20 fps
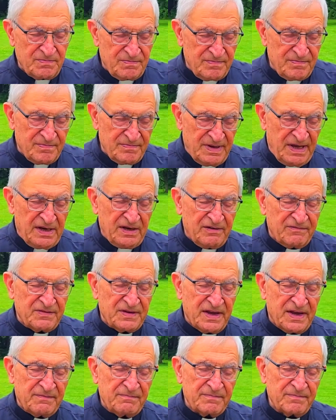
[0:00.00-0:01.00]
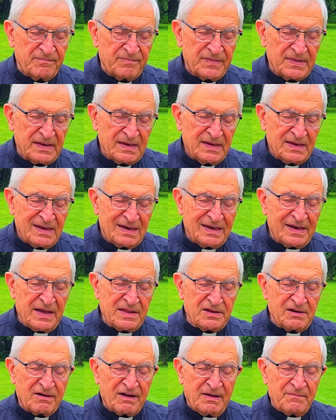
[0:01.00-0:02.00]
many of them,
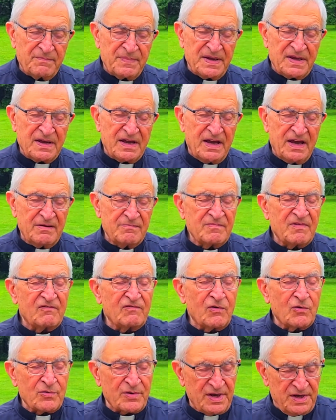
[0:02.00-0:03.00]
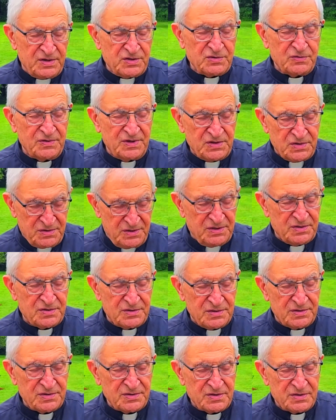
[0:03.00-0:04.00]
later on became vocationist
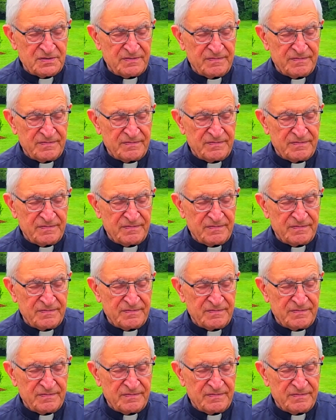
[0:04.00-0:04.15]
sisters.